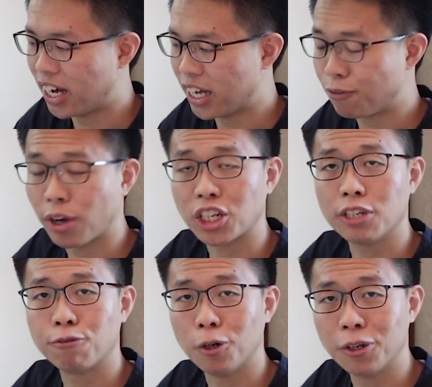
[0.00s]
if you
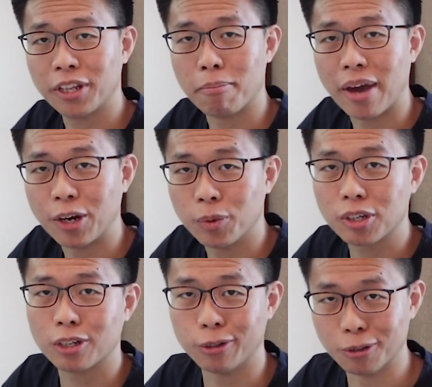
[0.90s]
actually follow the manual
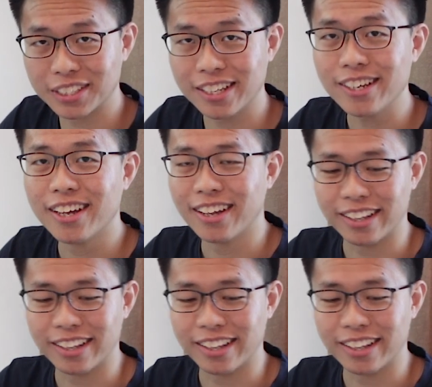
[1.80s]
closely,